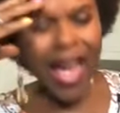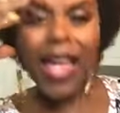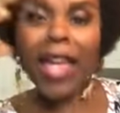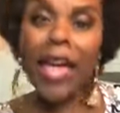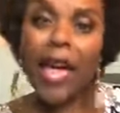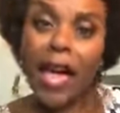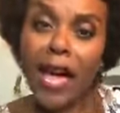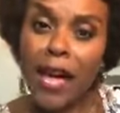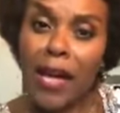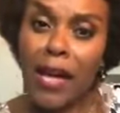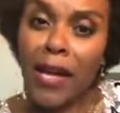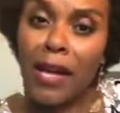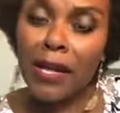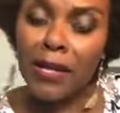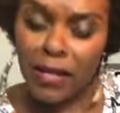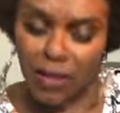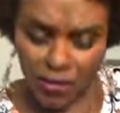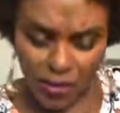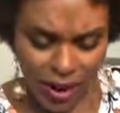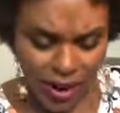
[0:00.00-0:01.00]
the crazy
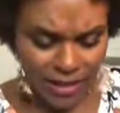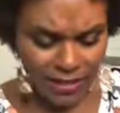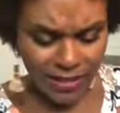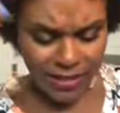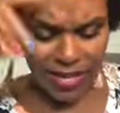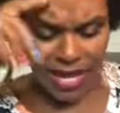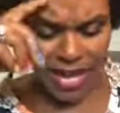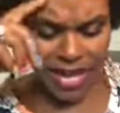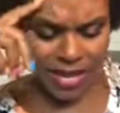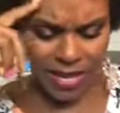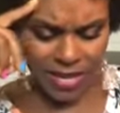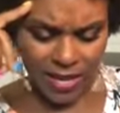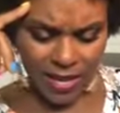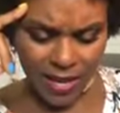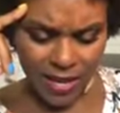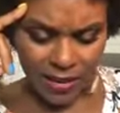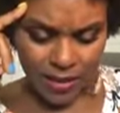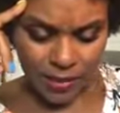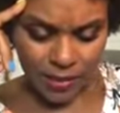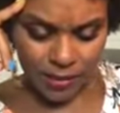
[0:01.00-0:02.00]
thing is,
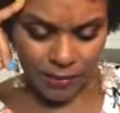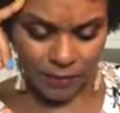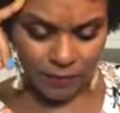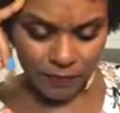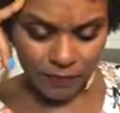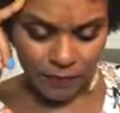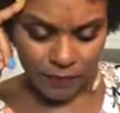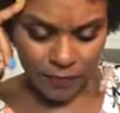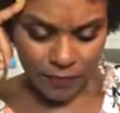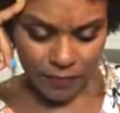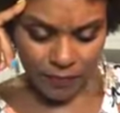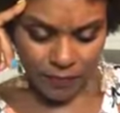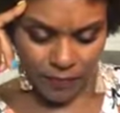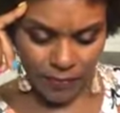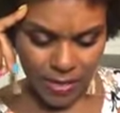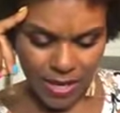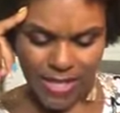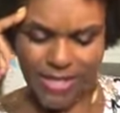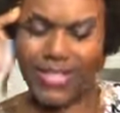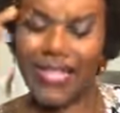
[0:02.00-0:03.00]
it's not
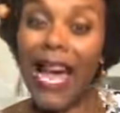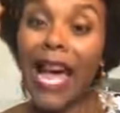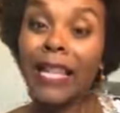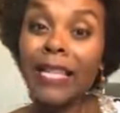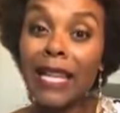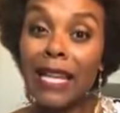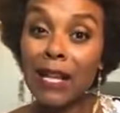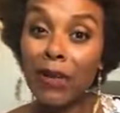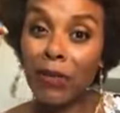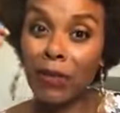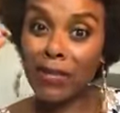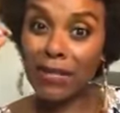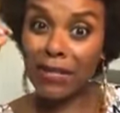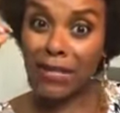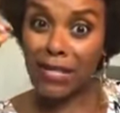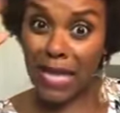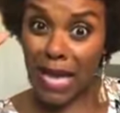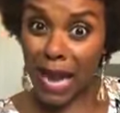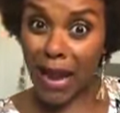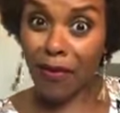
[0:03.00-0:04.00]
that it was
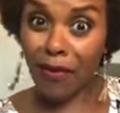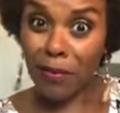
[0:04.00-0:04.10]
terrible,